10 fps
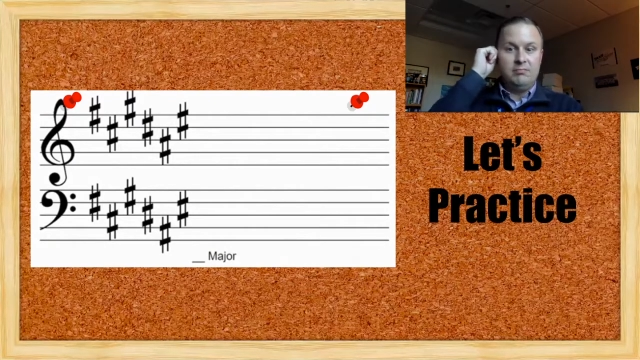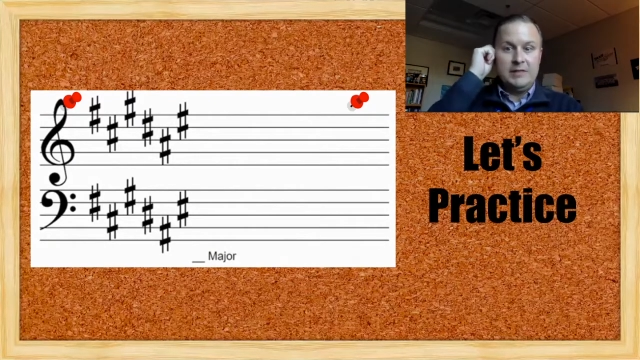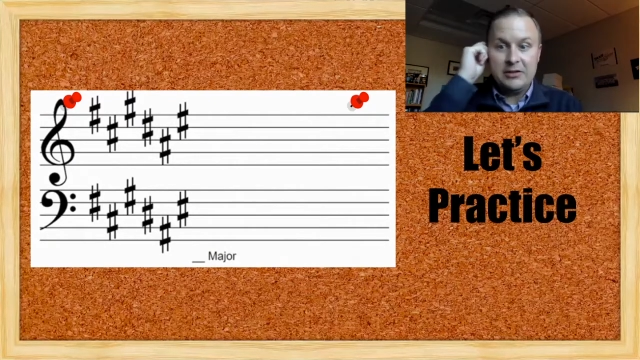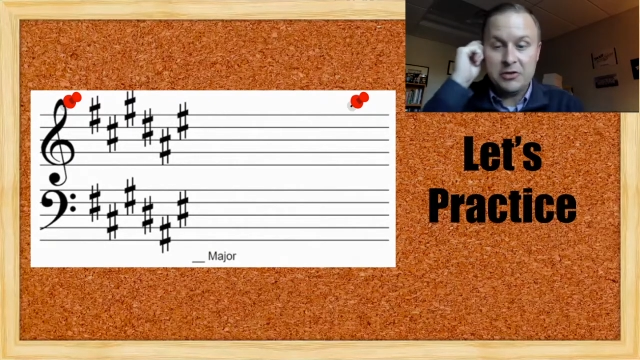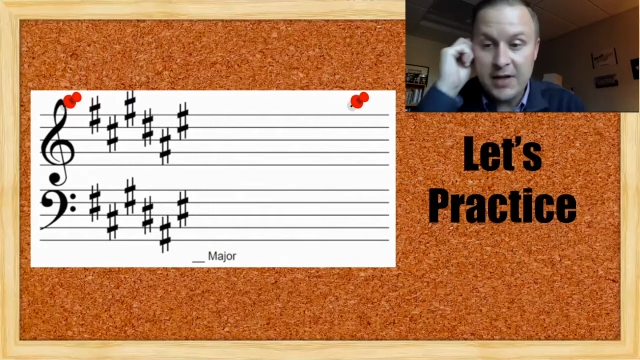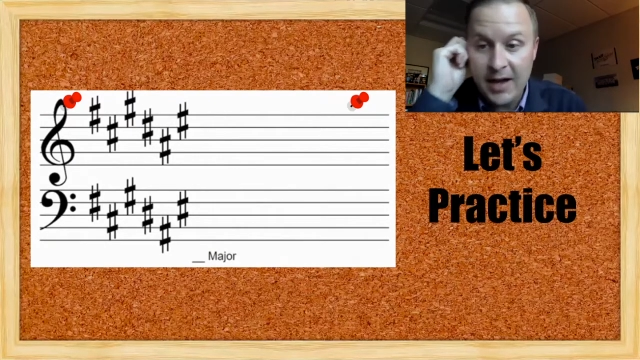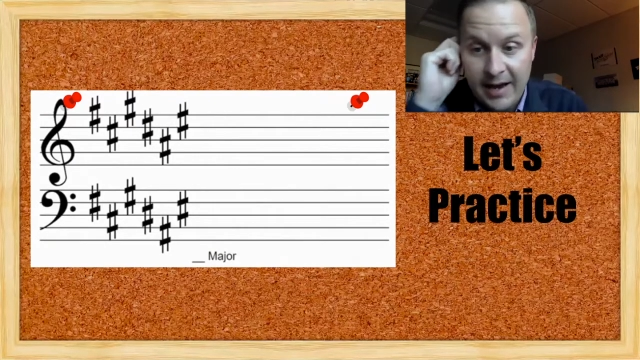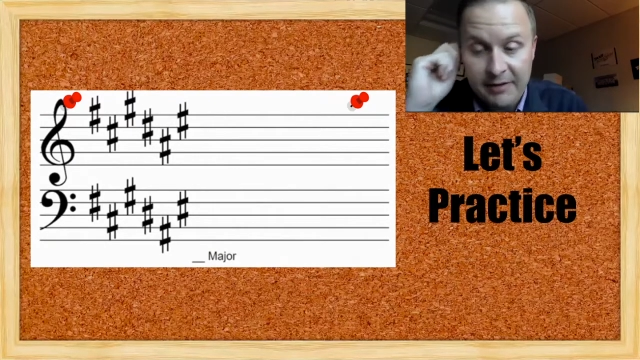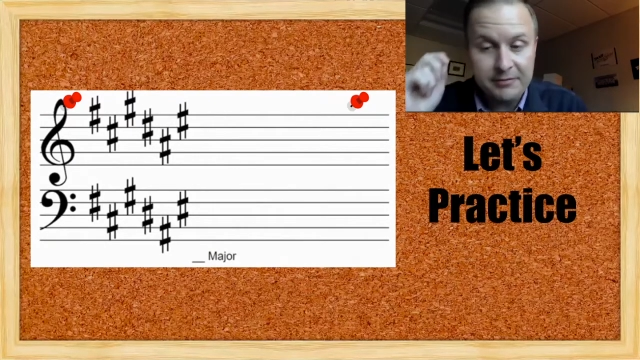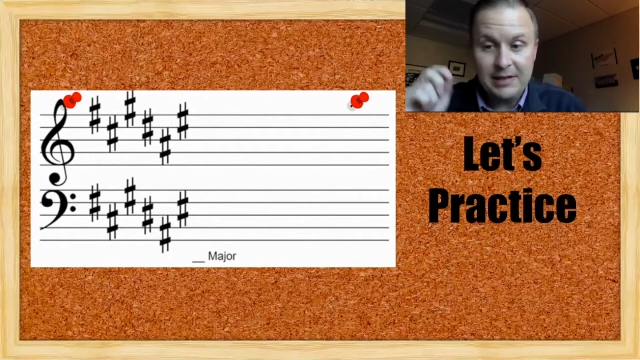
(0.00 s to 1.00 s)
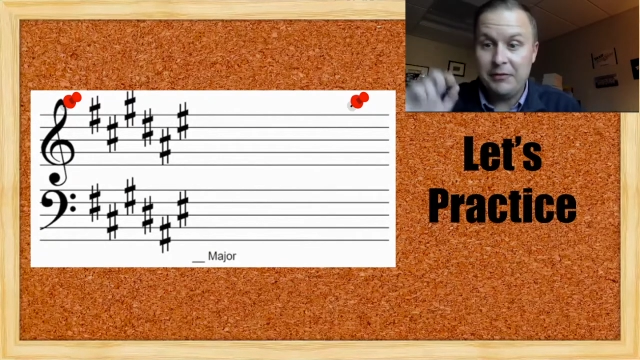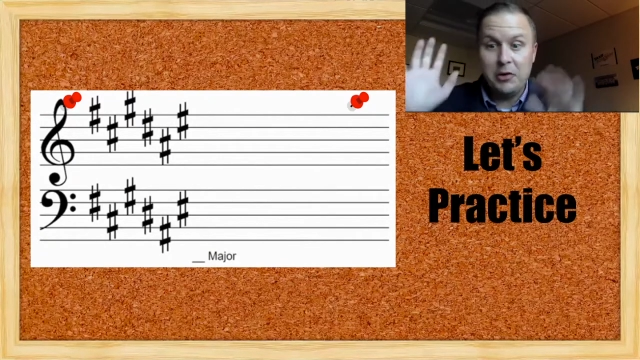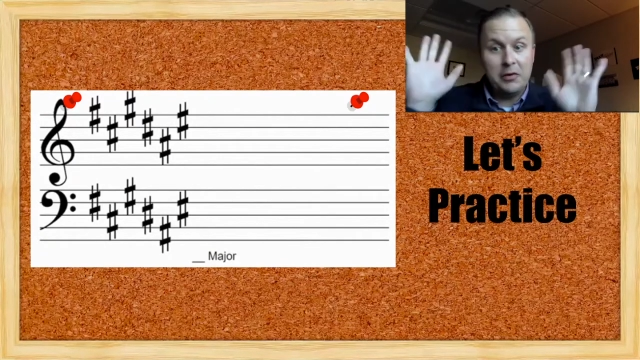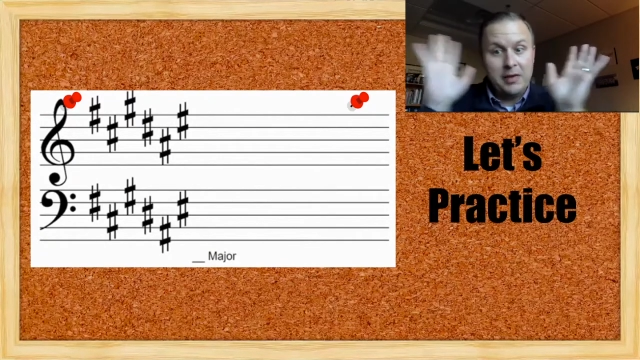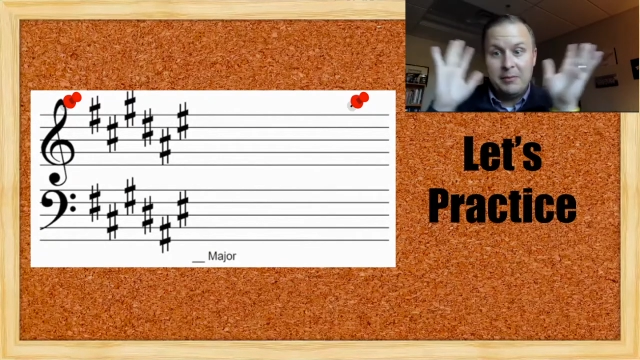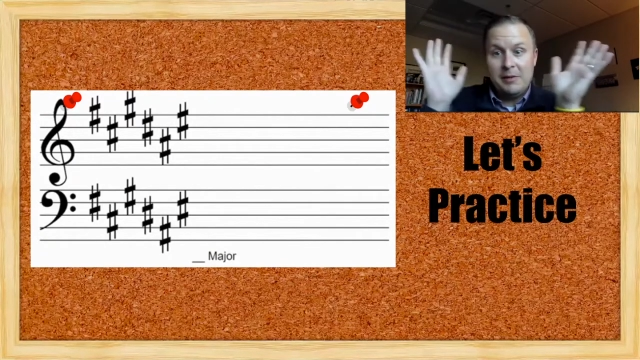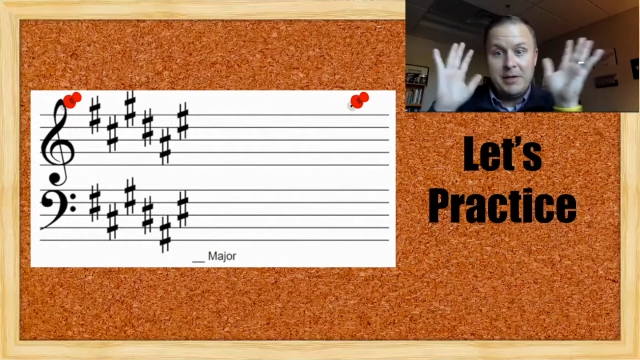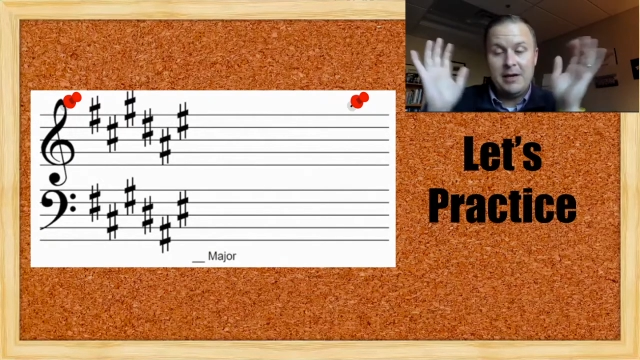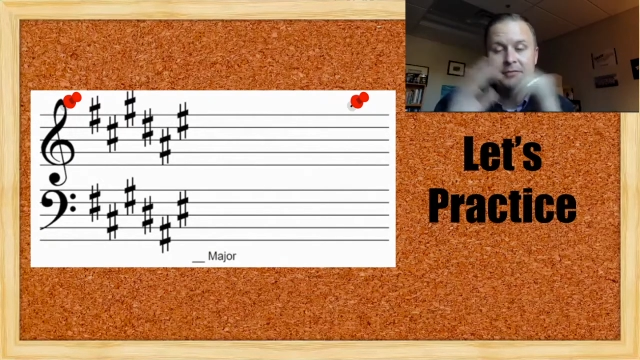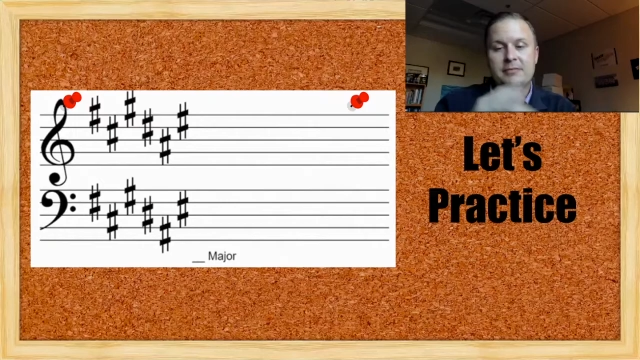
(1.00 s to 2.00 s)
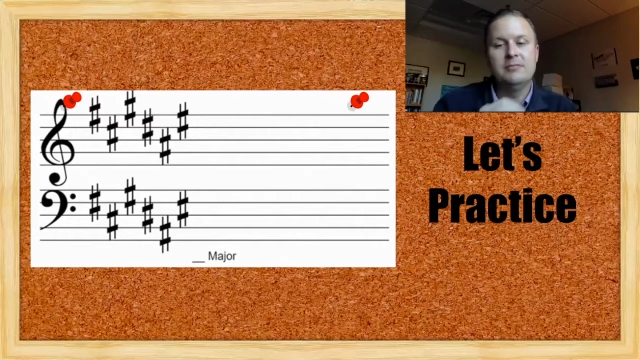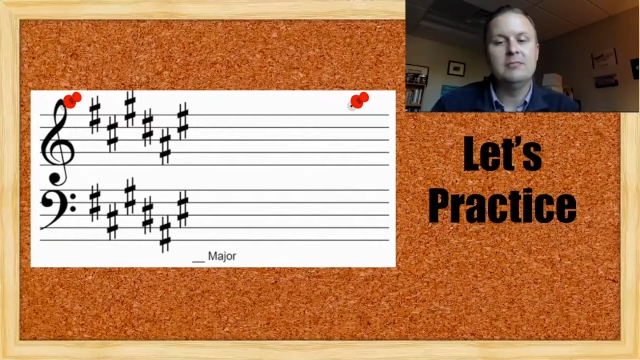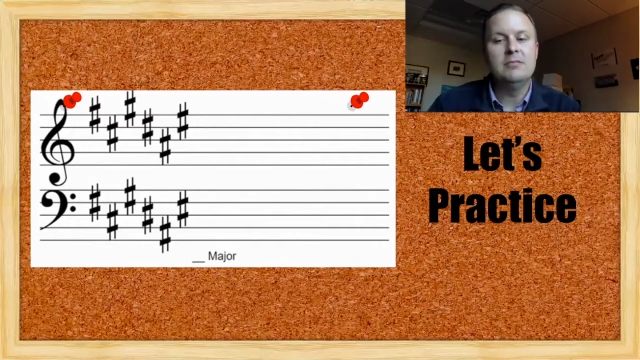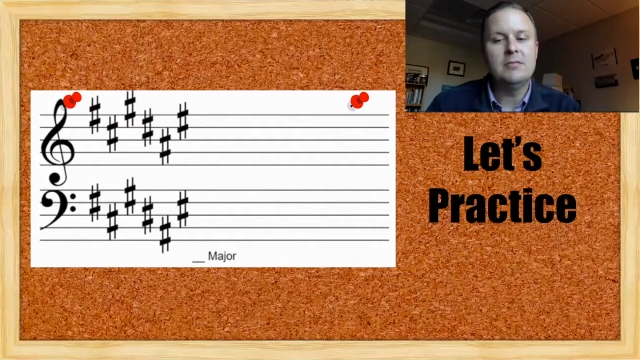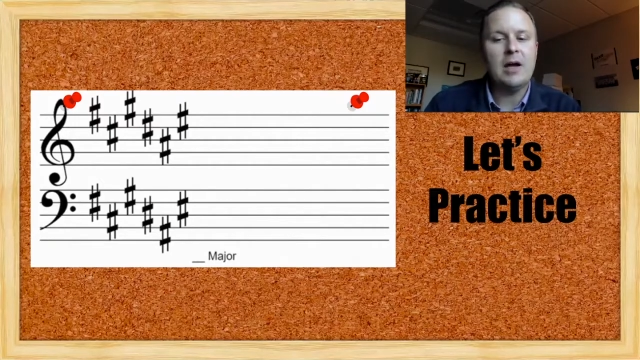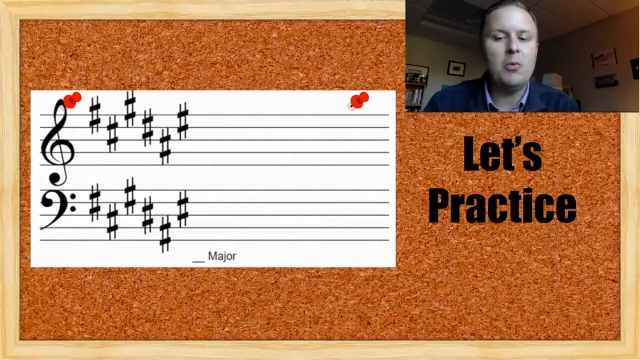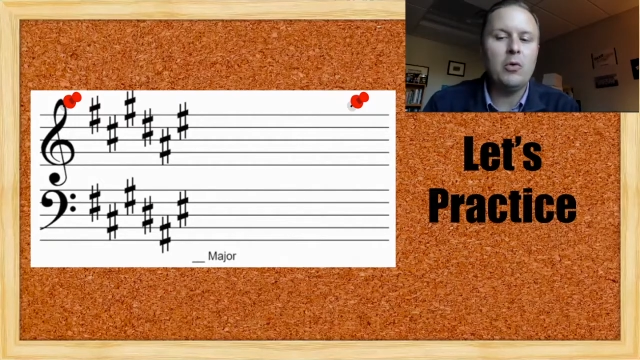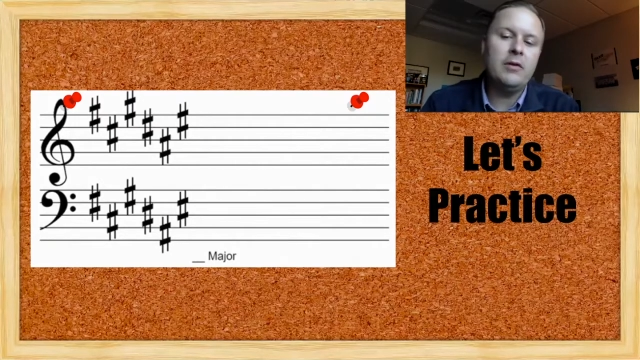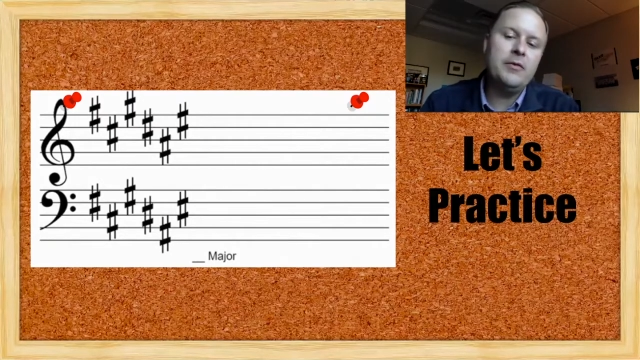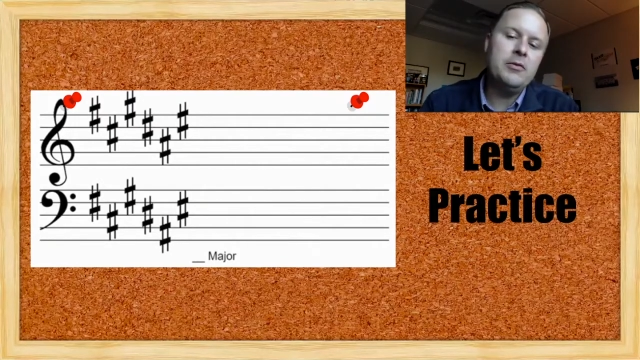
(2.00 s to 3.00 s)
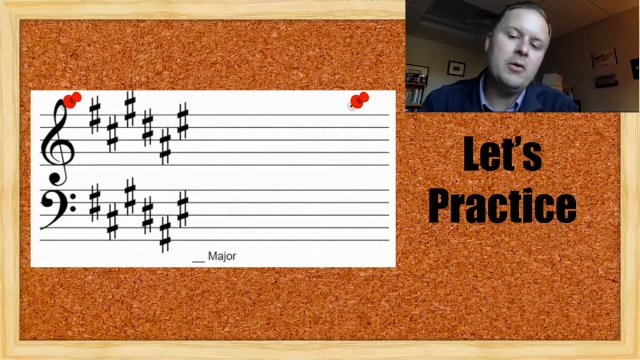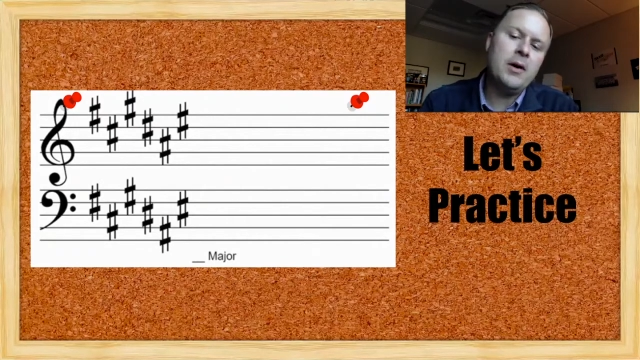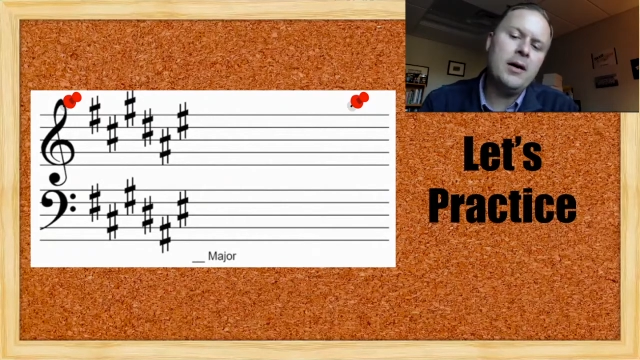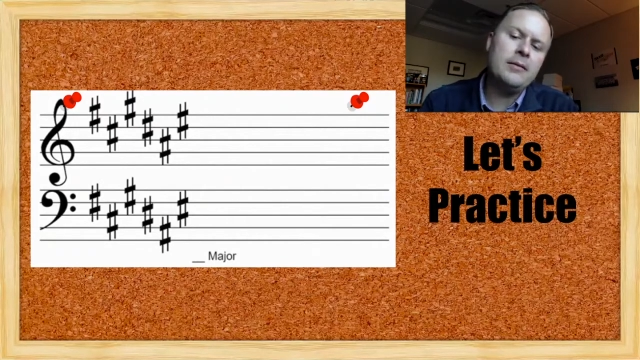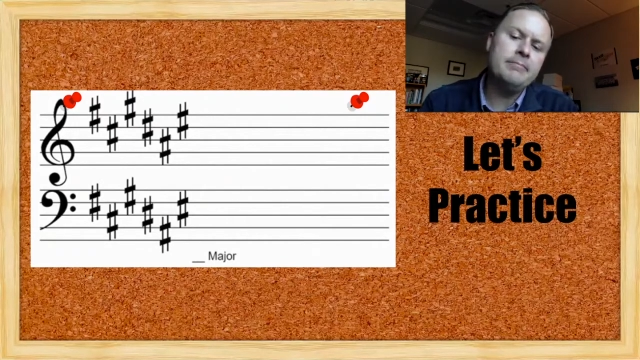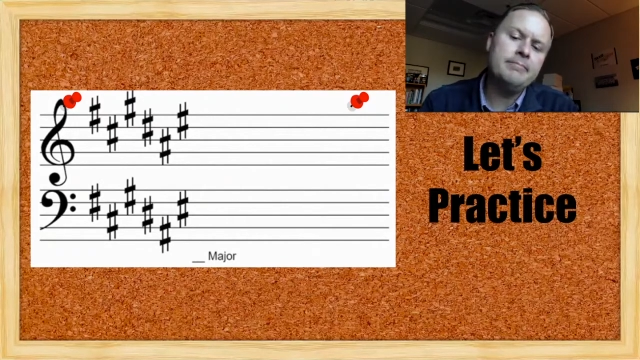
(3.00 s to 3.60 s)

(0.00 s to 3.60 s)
The answer's not F, even though you think it might be F. I wonder if you know why.